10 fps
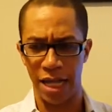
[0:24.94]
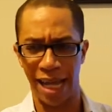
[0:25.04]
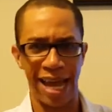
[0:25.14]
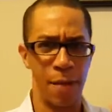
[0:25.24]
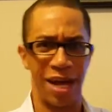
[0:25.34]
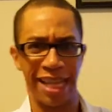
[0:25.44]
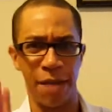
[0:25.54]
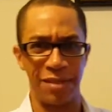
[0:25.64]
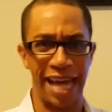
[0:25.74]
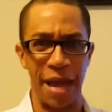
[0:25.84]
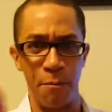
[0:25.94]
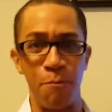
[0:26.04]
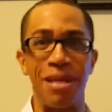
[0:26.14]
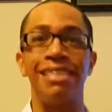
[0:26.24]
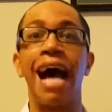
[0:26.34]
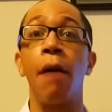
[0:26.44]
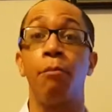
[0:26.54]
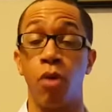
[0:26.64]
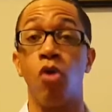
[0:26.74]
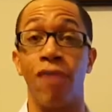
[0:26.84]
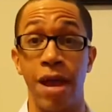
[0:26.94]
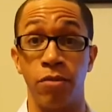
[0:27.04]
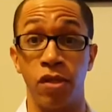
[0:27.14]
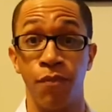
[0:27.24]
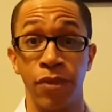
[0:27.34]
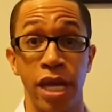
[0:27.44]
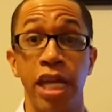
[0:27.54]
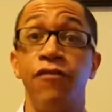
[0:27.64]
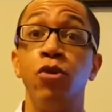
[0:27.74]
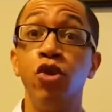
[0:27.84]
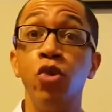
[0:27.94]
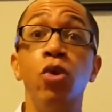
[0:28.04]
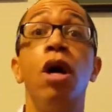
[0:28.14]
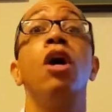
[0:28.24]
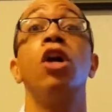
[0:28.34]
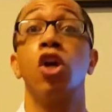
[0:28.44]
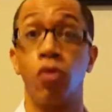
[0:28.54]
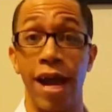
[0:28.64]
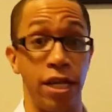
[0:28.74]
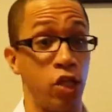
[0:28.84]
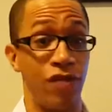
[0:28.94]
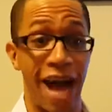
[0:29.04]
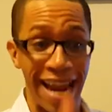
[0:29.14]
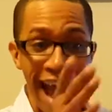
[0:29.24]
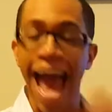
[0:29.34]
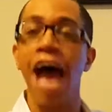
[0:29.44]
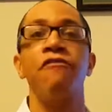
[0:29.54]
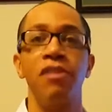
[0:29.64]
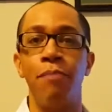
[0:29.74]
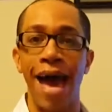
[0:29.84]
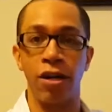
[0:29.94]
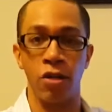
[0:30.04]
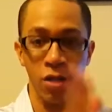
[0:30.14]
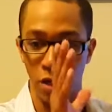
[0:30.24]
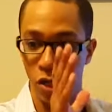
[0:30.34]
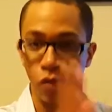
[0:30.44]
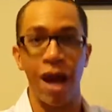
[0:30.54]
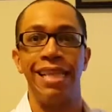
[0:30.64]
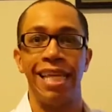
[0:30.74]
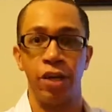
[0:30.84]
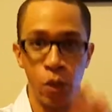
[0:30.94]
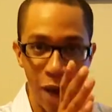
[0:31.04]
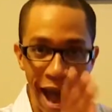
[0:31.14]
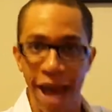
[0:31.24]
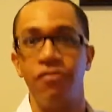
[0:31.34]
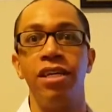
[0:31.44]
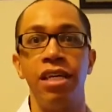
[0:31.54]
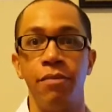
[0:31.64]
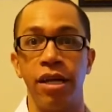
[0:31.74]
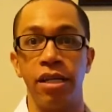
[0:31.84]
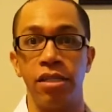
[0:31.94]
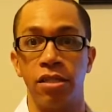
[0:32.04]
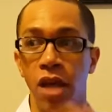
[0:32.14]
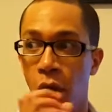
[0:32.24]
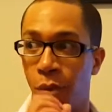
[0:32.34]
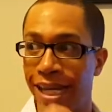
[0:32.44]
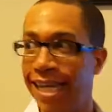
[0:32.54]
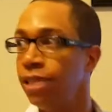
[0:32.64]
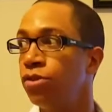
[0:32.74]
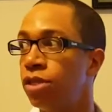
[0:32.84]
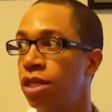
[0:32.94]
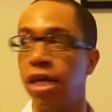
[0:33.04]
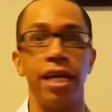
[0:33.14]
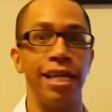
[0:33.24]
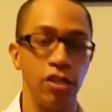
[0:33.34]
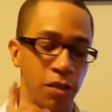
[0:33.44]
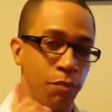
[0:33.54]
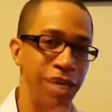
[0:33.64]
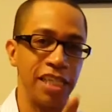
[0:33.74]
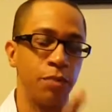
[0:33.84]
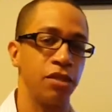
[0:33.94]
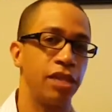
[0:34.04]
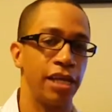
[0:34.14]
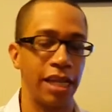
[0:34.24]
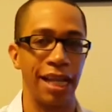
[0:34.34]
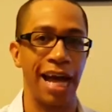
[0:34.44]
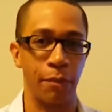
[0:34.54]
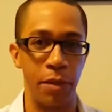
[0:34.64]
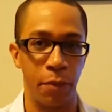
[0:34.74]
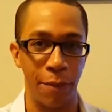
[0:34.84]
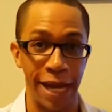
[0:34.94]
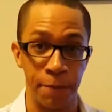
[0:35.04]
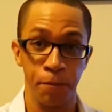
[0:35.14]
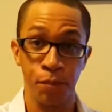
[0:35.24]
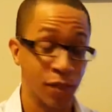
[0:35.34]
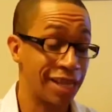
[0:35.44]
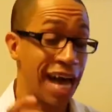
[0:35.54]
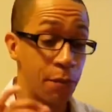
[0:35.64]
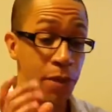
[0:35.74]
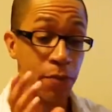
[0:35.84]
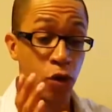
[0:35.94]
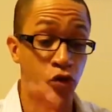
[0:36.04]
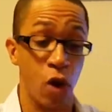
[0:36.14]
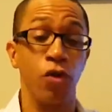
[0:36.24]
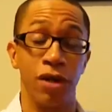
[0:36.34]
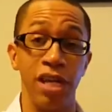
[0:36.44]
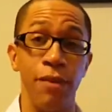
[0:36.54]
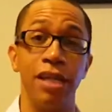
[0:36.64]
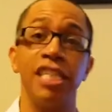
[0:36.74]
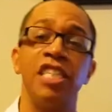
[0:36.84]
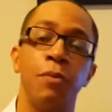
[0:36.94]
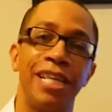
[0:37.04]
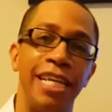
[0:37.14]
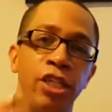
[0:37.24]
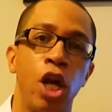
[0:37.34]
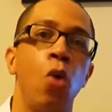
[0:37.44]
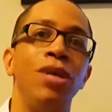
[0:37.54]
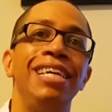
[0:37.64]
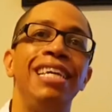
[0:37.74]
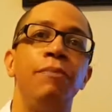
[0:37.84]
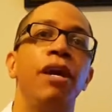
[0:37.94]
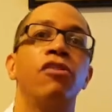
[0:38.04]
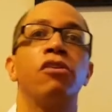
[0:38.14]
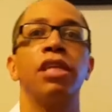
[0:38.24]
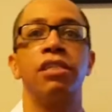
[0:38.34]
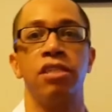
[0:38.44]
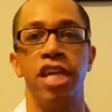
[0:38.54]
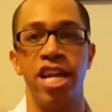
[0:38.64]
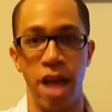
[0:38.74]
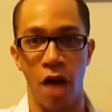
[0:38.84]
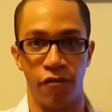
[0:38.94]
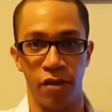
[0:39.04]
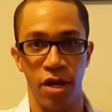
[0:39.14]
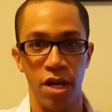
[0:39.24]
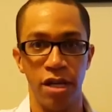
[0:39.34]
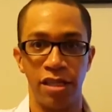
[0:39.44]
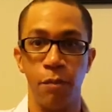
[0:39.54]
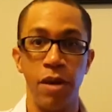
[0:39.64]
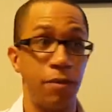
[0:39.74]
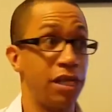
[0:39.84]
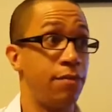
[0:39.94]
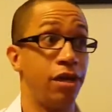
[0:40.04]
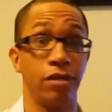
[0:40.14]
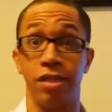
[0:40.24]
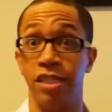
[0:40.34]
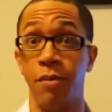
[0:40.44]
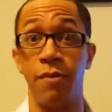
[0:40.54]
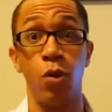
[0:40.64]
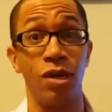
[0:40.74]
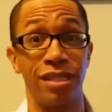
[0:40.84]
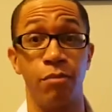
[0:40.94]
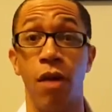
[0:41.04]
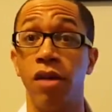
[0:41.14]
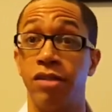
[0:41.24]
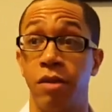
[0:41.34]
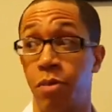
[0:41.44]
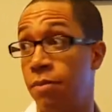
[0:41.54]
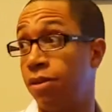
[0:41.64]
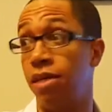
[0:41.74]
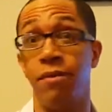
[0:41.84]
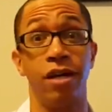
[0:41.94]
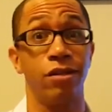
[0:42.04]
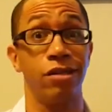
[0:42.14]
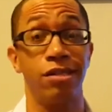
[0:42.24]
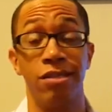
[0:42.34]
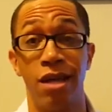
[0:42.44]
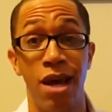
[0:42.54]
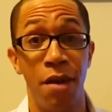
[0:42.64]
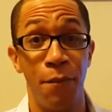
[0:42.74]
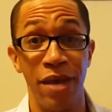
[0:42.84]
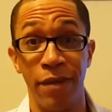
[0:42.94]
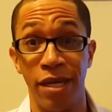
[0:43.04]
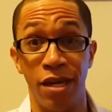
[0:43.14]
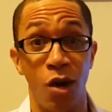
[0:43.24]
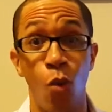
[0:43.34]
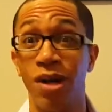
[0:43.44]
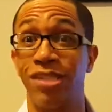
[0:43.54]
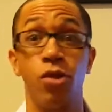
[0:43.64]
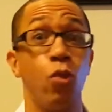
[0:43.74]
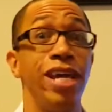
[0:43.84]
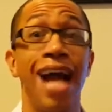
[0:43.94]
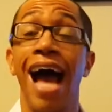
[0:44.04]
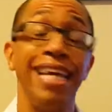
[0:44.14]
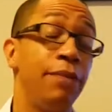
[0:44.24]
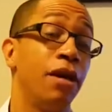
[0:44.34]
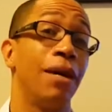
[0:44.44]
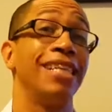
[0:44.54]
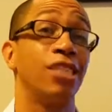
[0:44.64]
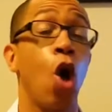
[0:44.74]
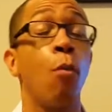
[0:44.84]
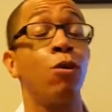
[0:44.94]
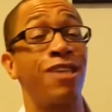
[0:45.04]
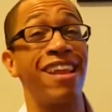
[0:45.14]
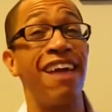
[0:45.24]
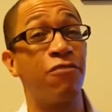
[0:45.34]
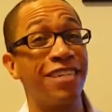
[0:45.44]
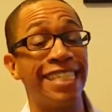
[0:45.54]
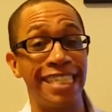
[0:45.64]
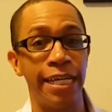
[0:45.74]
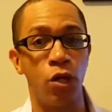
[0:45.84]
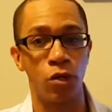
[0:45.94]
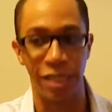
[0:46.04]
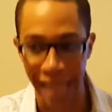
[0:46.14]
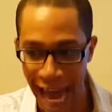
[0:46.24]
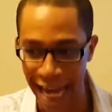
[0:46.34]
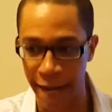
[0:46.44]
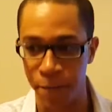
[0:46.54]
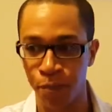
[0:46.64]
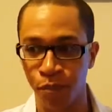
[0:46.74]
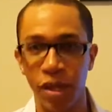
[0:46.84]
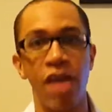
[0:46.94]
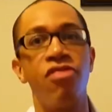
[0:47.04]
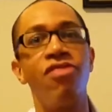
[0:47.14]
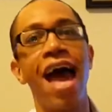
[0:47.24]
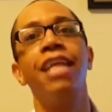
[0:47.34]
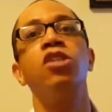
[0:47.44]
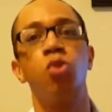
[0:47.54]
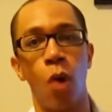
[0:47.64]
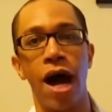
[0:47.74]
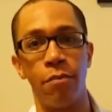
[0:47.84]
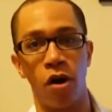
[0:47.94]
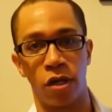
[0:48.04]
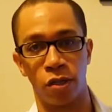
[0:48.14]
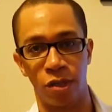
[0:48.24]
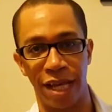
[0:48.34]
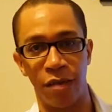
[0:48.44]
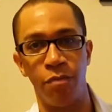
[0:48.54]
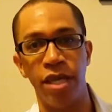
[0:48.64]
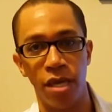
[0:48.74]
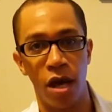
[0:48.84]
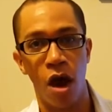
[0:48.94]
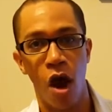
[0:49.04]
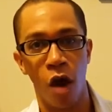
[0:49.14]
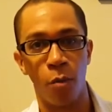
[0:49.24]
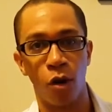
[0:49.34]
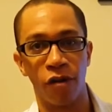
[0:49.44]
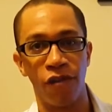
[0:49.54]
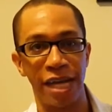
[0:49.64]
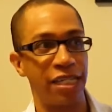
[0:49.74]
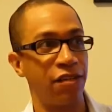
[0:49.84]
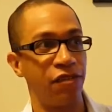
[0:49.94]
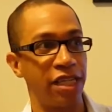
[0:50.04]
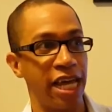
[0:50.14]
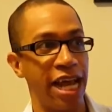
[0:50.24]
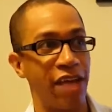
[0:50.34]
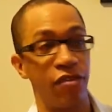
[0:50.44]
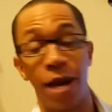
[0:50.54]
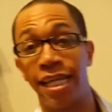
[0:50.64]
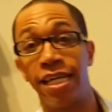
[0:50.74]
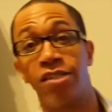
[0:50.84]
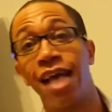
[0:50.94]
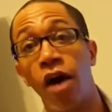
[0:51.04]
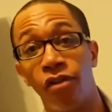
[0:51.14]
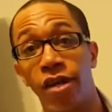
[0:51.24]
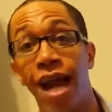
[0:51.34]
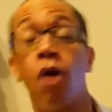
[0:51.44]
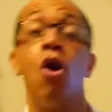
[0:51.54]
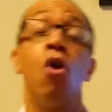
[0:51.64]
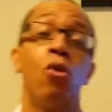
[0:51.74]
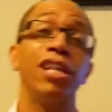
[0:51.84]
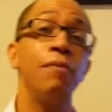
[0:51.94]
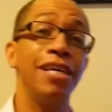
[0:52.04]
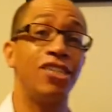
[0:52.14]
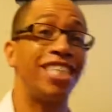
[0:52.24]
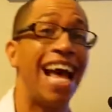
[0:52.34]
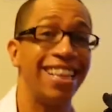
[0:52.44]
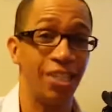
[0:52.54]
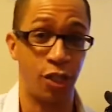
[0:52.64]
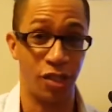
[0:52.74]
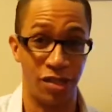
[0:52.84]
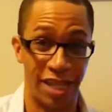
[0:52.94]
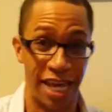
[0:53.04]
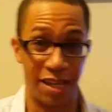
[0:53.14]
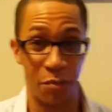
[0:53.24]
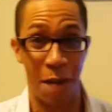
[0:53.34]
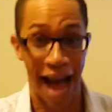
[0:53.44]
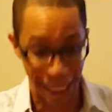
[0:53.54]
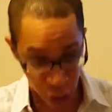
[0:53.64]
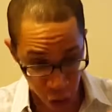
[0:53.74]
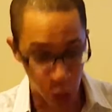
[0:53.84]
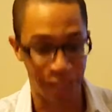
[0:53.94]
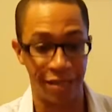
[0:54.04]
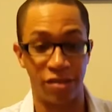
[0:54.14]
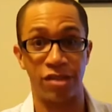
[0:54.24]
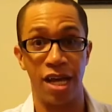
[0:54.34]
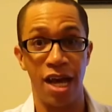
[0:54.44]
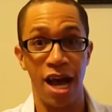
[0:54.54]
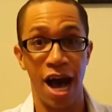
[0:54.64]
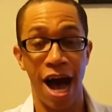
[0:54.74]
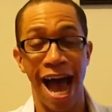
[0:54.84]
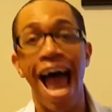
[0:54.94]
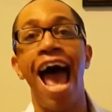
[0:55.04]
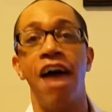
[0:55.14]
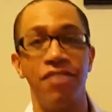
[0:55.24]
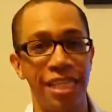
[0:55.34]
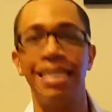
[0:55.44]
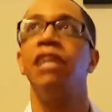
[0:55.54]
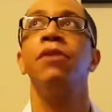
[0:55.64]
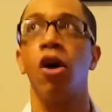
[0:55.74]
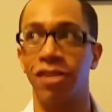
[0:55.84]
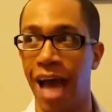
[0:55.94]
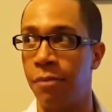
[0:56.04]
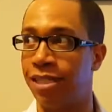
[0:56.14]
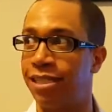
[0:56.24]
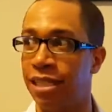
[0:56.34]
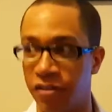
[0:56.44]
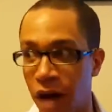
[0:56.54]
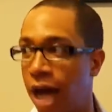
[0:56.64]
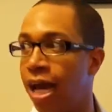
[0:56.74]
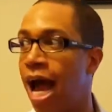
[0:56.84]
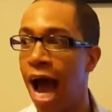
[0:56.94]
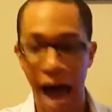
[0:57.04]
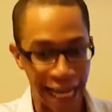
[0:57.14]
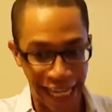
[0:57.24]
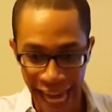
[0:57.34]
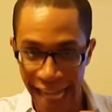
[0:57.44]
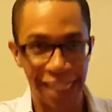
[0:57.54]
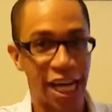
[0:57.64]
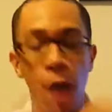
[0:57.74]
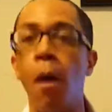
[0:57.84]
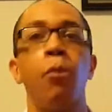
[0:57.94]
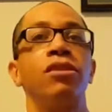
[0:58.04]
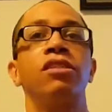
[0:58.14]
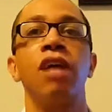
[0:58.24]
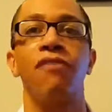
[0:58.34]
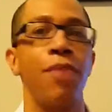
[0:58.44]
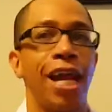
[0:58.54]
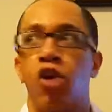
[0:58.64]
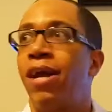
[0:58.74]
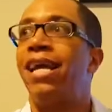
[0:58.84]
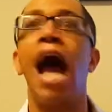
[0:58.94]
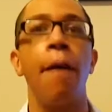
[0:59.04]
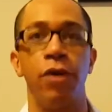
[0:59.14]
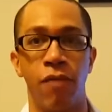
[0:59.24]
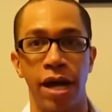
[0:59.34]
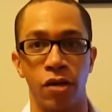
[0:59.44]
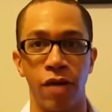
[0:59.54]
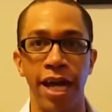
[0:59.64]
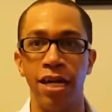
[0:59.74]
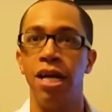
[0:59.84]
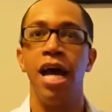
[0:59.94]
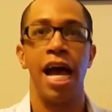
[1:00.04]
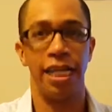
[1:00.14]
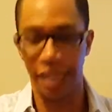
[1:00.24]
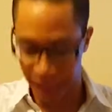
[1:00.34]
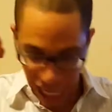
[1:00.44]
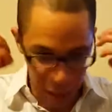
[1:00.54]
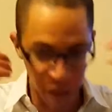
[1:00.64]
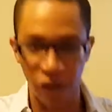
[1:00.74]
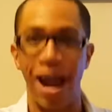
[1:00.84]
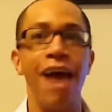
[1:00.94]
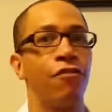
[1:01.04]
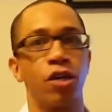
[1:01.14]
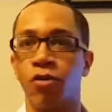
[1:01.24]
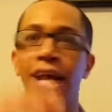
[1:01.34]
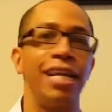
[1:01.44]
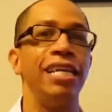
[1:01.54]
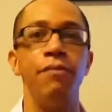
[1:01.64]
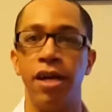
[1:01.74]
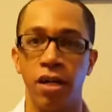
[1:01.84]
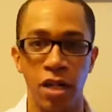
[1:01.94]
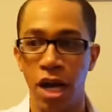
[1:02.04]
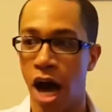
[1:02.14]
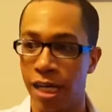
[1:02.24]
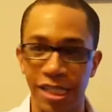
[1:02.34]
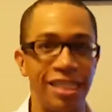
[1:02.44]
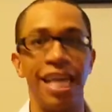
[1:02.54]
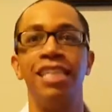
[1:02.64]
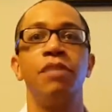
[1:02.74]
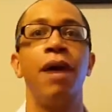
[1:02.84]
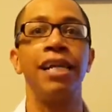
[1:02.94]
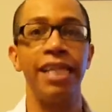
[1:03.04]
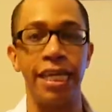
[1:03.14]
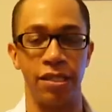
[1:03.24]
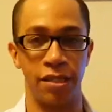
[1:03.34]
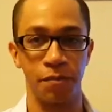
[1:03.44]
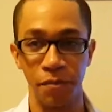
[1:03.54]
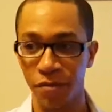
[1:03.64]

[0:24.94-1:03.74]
like MLM type biz op programs. And if you do, great. You've got half the battle right there. You have the email list. But here's the thing, and here's the biggest mistake that a lot of people make. A lot of people grow their email list, but they don't email their list enough. Some people email their list maybe once a month. Some people email their list maybe once a week. I email my list almost every single day. And that is why marketers like me are more effective than everybody else out there. Now, one of the biggest challenges that my students uh, have, and they say to me all the time, is they say, Devon, I can't come up with stuff. I'm not a great copywriter, right? It takes me forever to write an email uh, to send to my list.